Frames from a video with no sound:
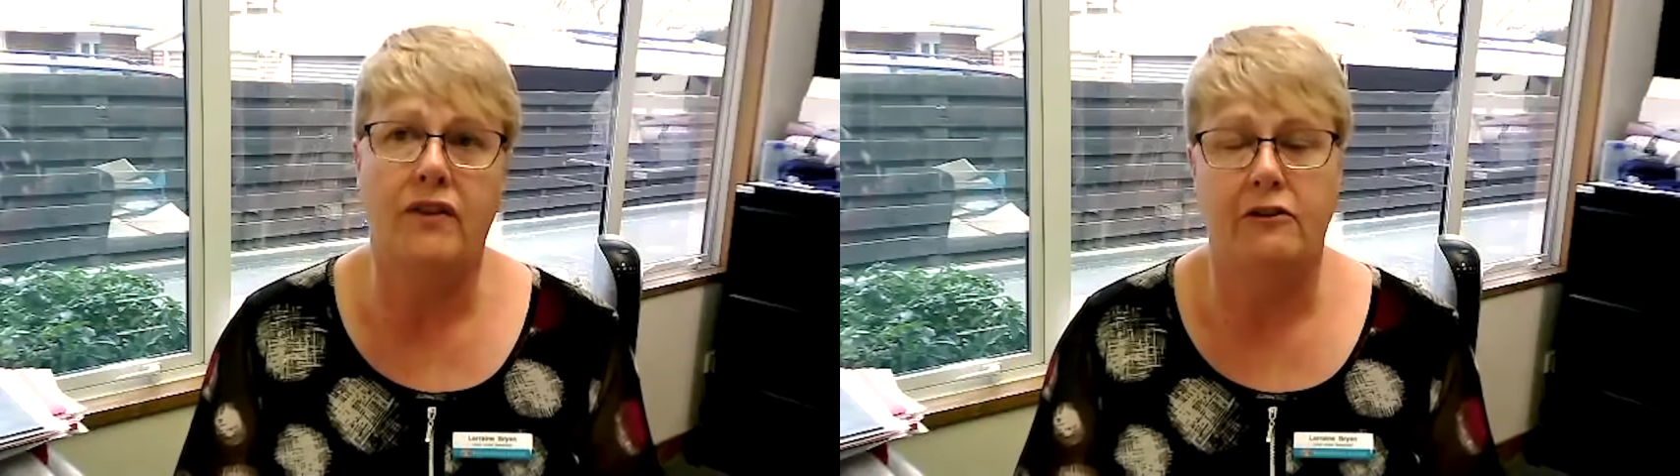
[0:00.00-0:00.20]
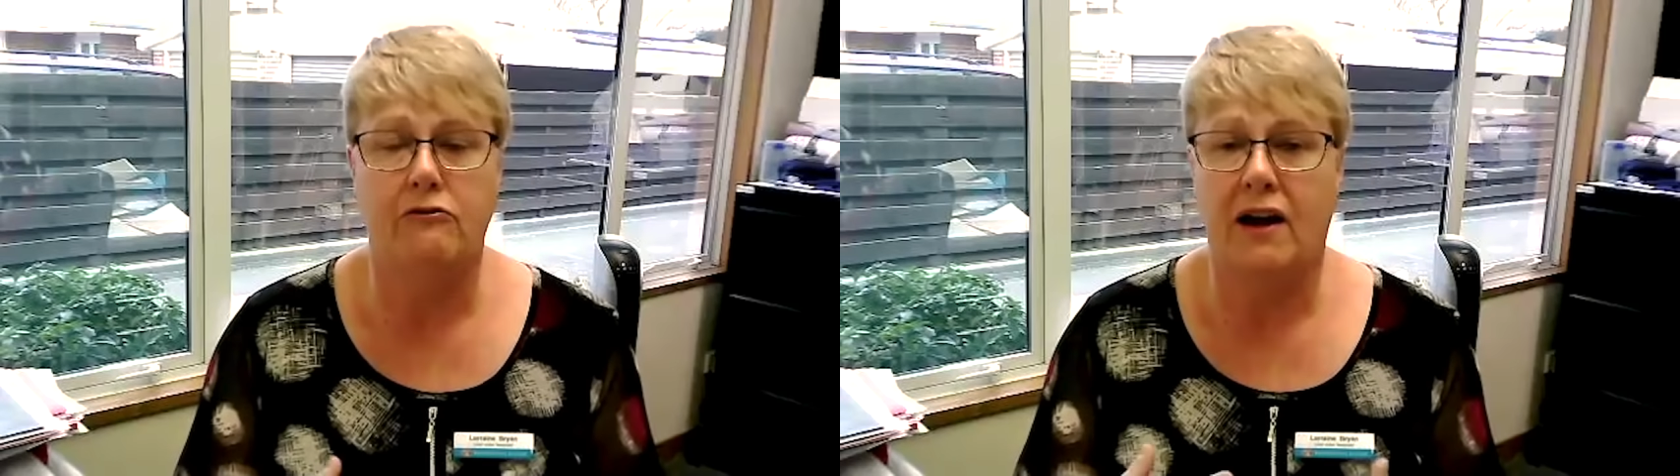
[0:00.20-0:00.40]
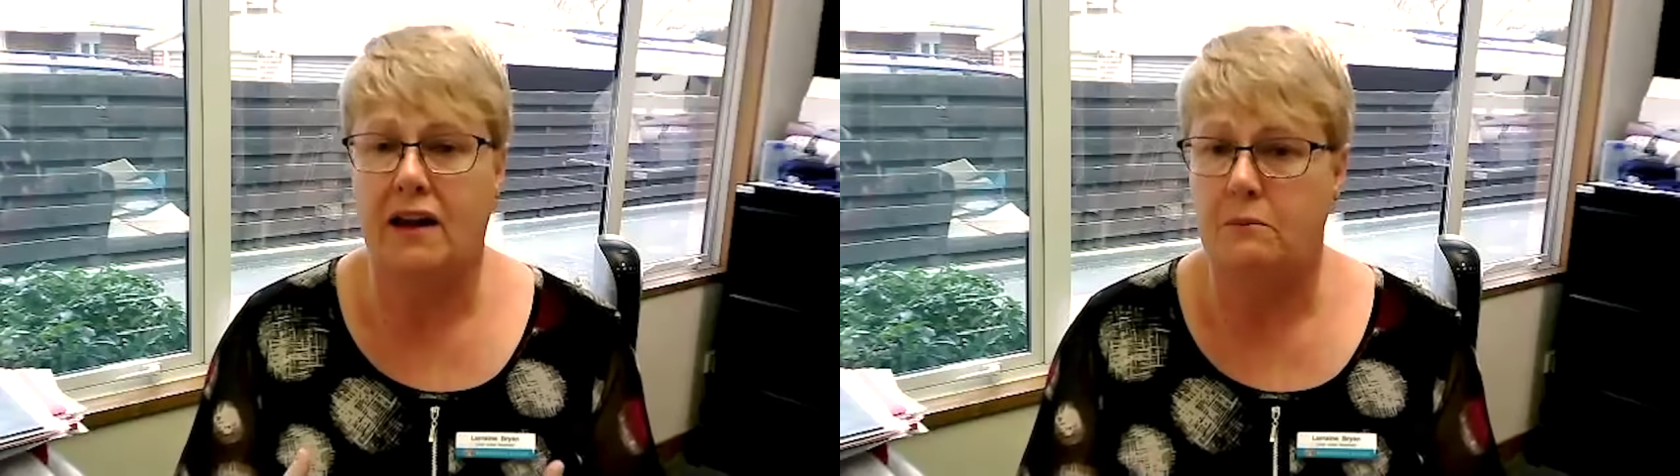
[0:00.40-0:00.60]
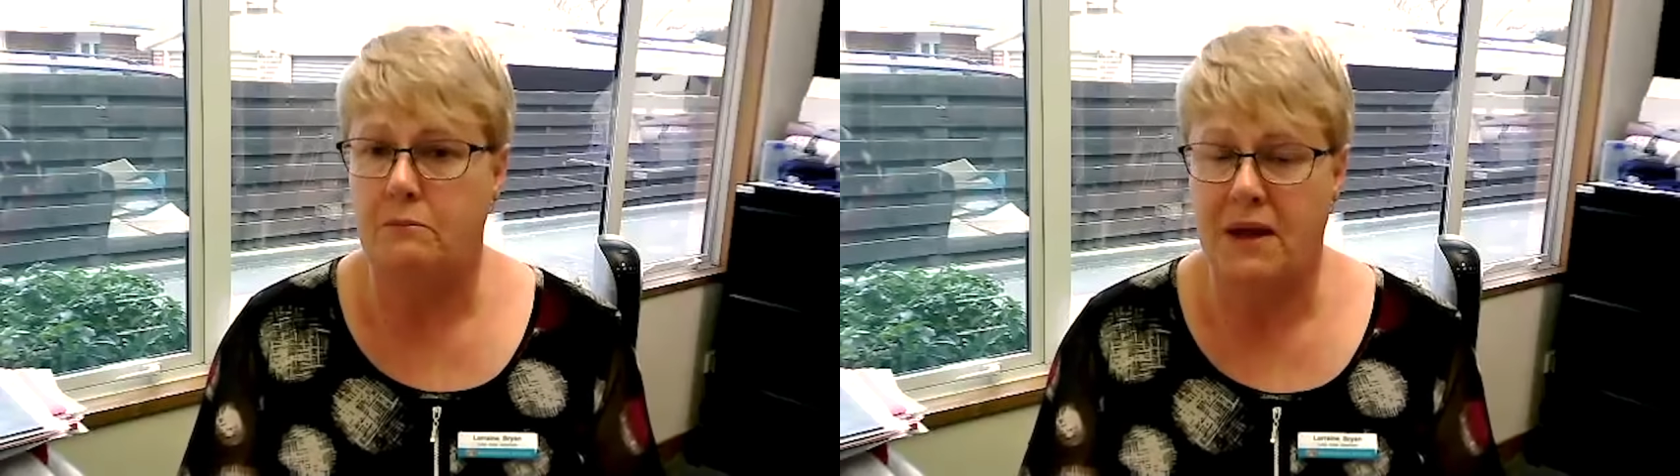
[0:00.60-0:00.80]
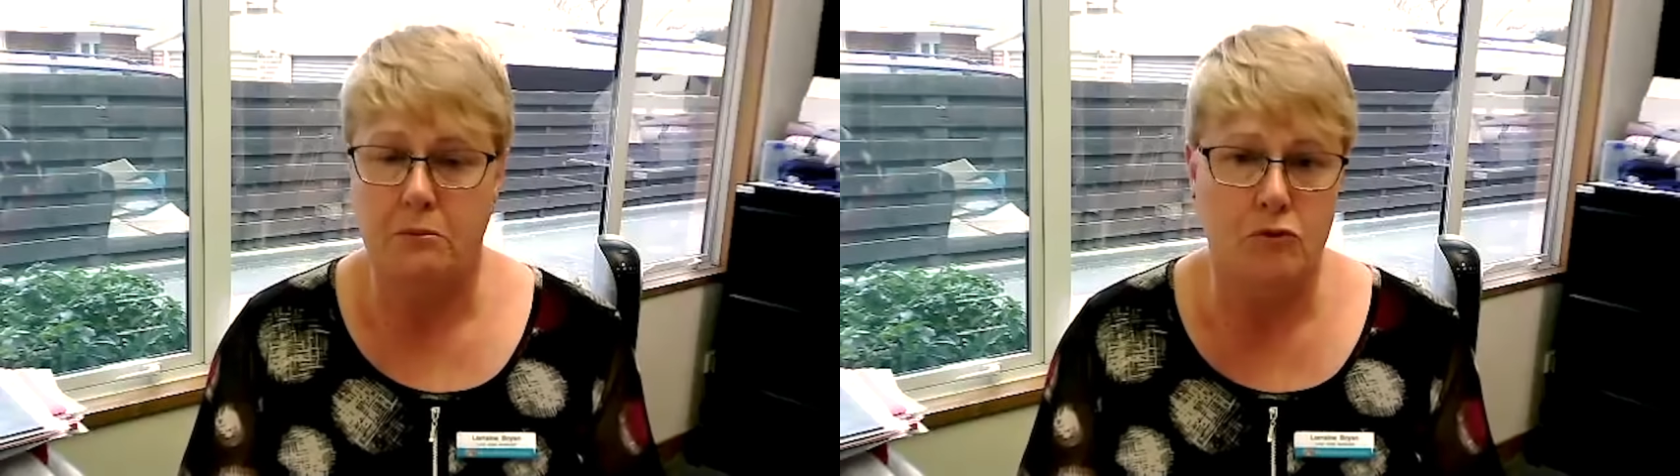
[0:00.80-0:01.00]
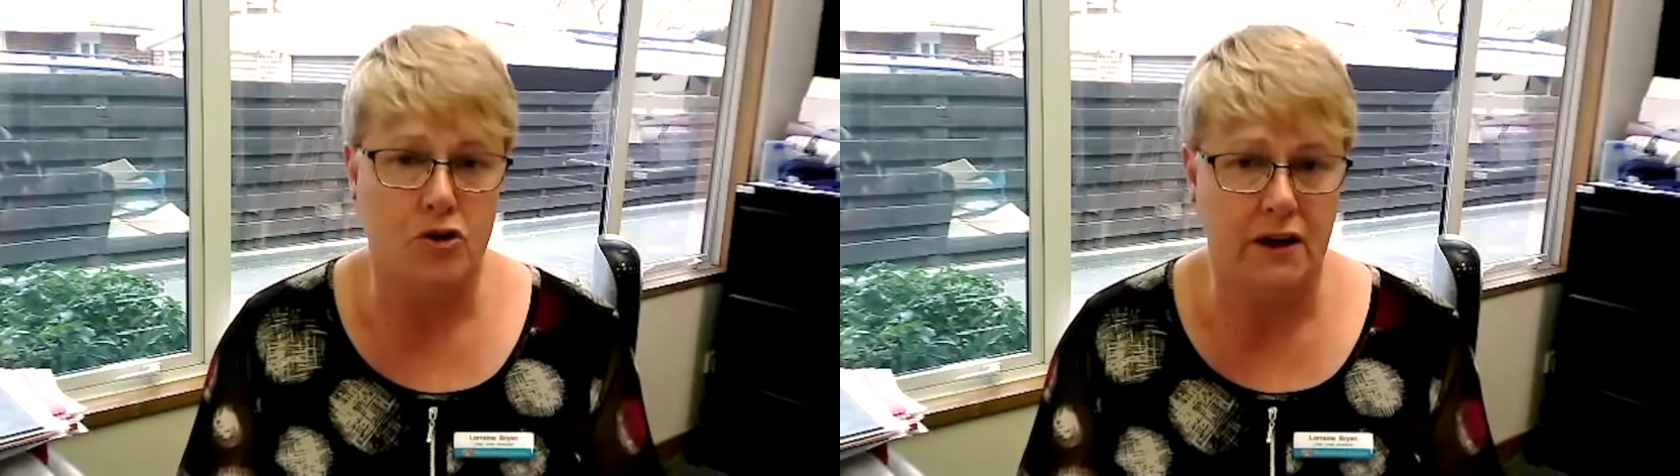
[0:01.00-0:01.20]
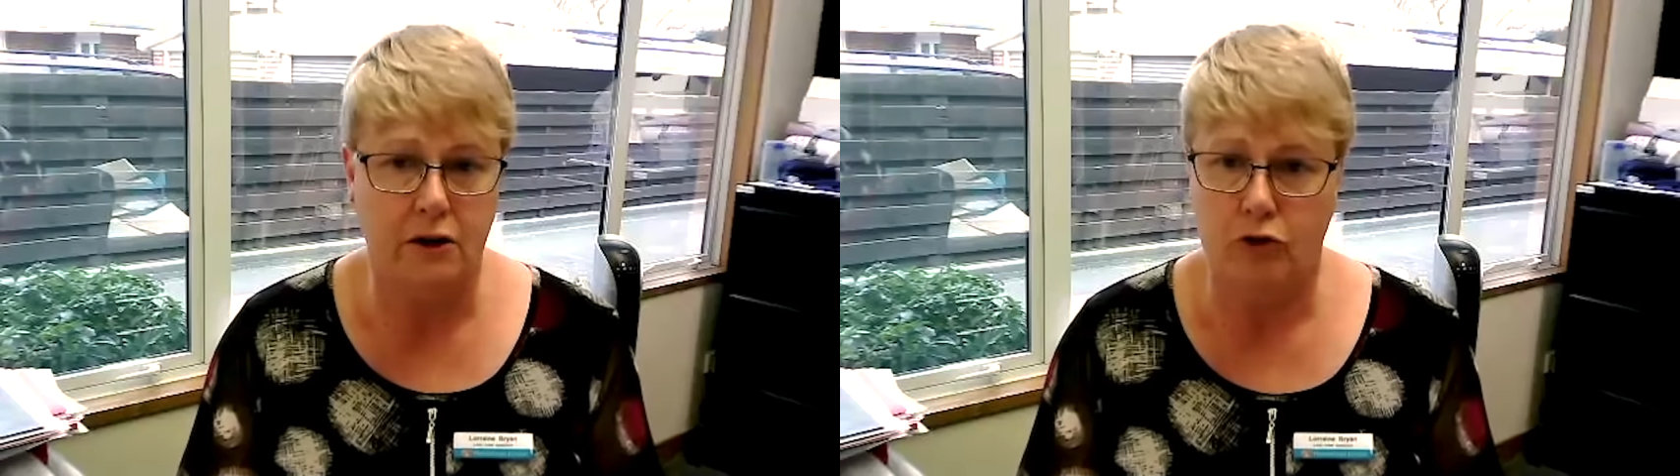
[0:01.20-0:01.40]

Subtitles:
They run memory